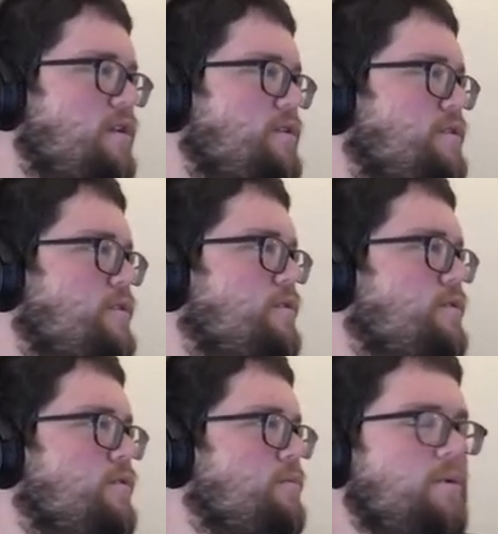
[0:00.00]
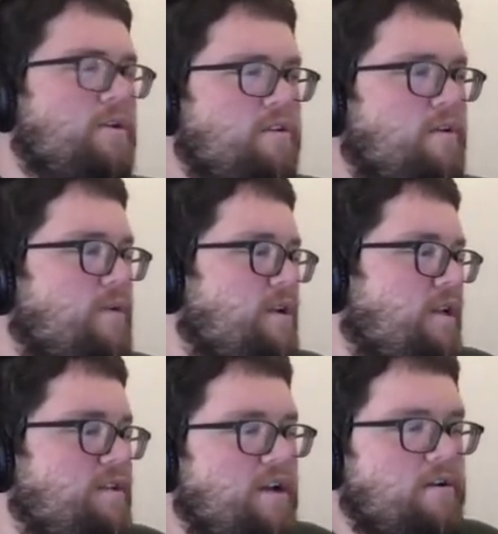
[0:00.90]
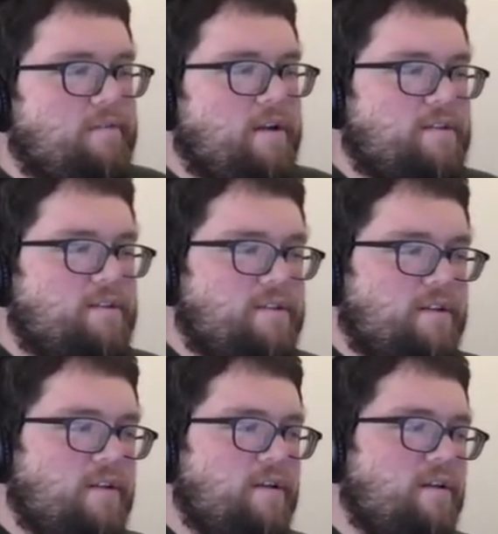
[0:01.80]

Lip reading: So, but we also didn't want to like sacrifice